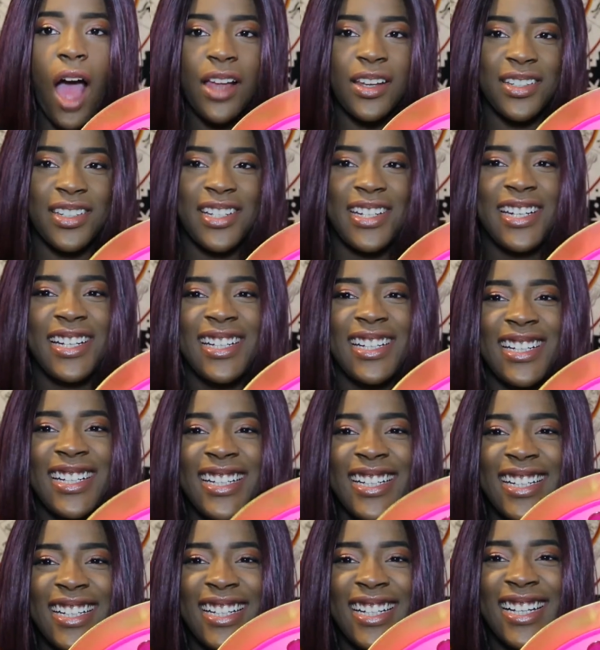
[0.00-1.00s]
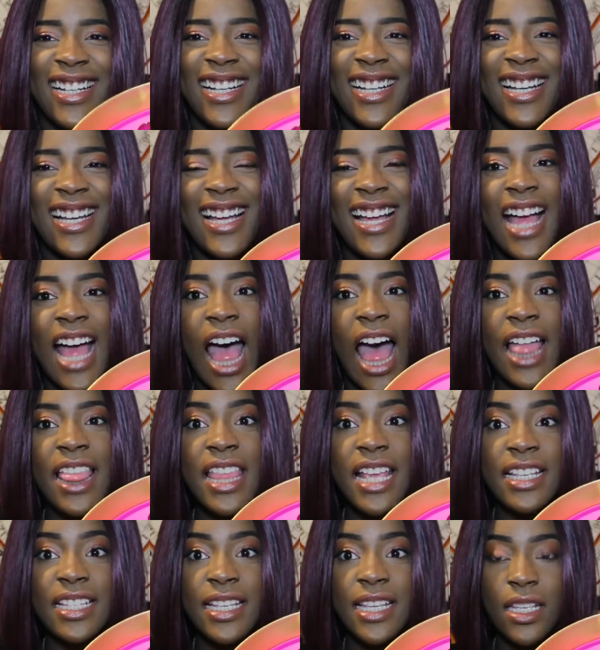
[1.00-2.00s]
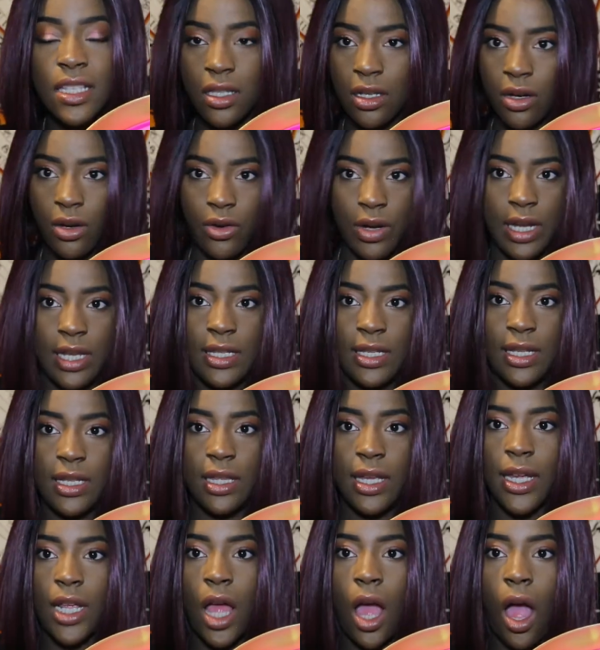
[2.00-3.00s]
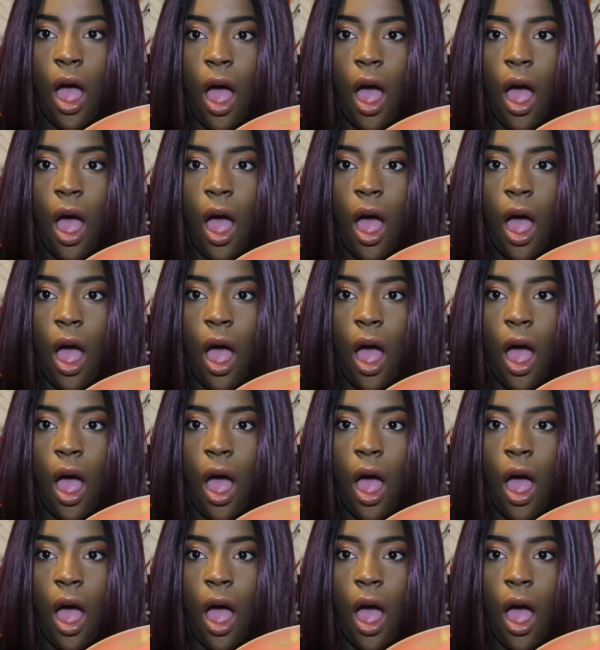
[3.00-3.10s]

gosh. This is crazy. Like,